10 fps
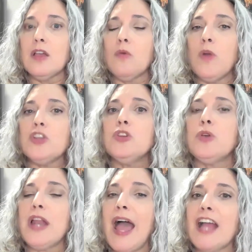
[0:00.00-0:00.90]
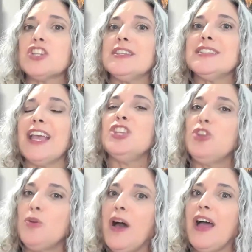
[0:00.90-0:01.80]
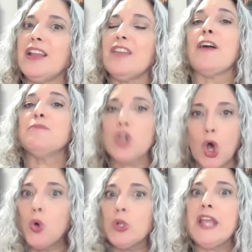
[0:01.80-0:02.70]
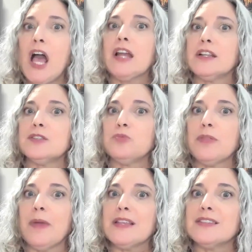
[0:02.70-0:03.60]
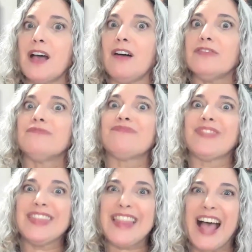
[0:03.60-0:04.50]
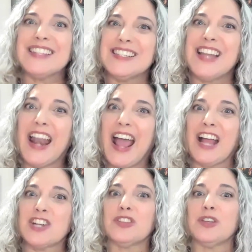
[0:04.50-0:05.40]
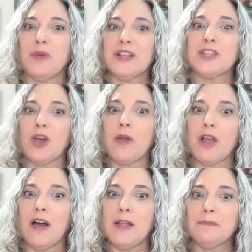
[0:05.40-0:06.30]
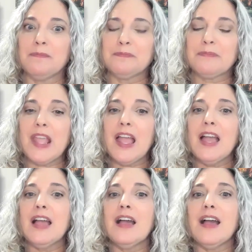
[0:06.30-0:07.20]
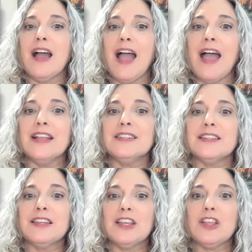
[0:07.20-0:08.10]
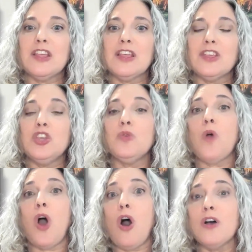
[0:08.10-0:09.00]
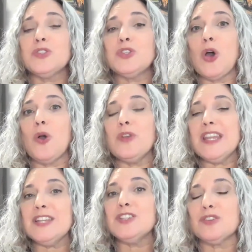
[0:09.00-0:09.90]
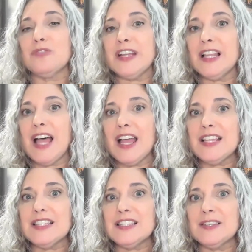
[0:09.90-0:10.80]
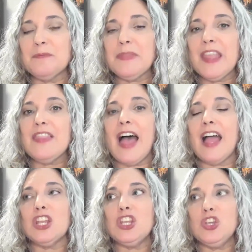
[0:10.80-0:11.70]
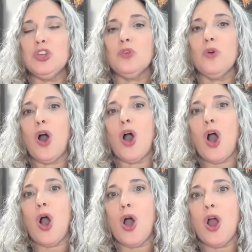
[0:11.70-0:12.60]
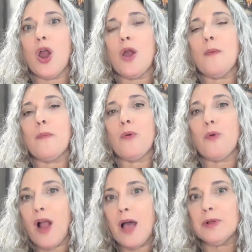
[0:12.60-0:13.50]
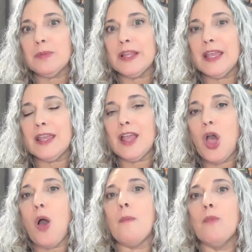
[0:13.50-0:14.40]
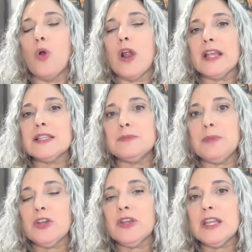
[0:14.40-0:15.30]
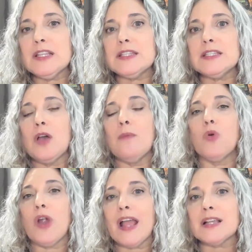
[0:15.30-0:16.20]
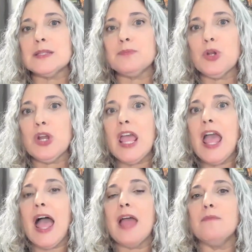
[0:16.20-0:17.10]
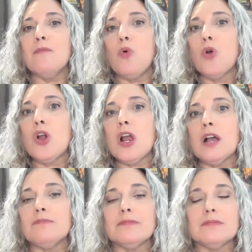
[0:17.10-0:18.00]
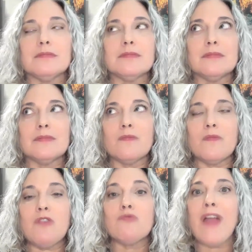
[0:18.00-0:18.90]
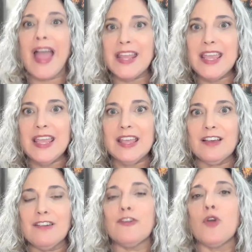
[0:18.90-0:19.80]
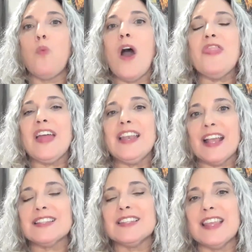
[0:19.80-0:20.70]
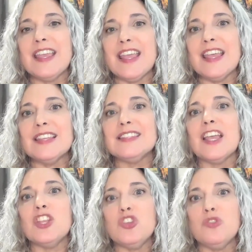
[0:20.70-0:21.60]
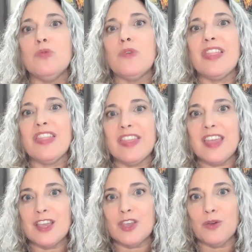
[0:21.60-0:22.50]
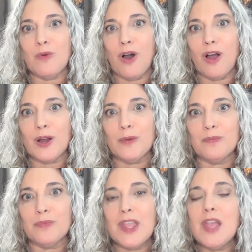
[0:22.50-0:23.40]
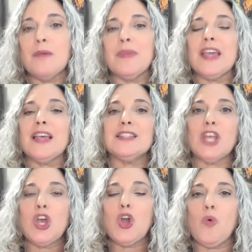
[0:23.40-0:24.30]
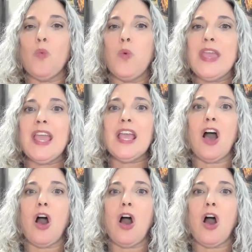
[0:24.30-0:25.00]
where you could actually say, you know what, if I'm totally honest with myself, that's not actually what's going on. And you also need to realize that you are probably more experienced, more expert, and more ready for what the next thing is than you think you are. Because we